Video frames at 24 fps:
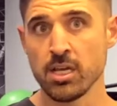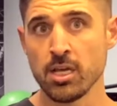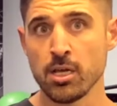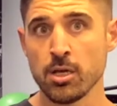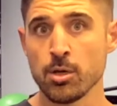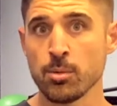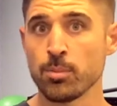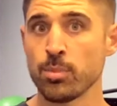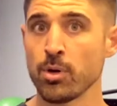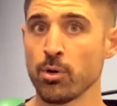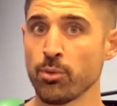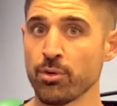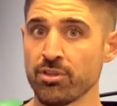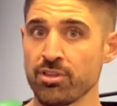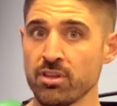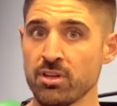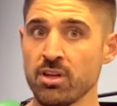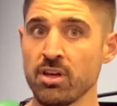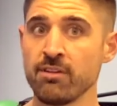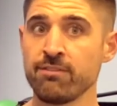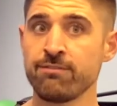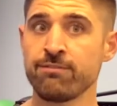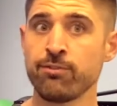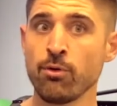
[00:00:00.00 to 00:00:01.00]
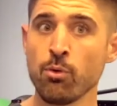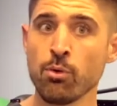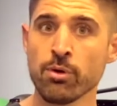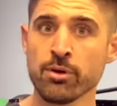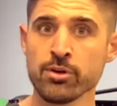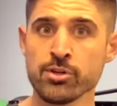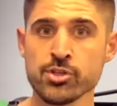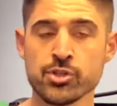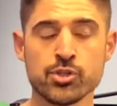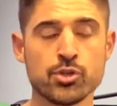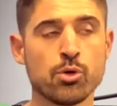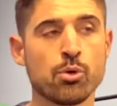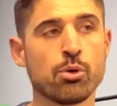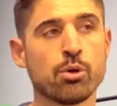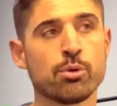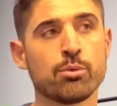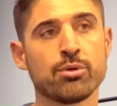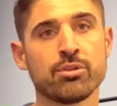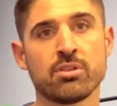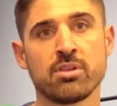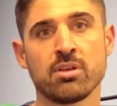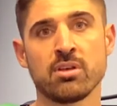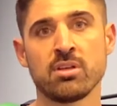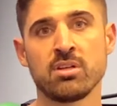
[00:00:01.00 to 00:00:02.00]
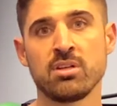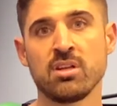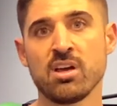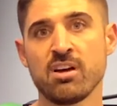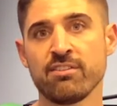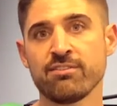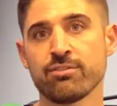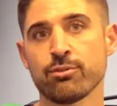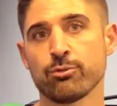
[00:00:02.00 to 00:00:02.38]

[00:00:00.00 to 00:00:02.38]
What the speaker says: But with enough force or with enough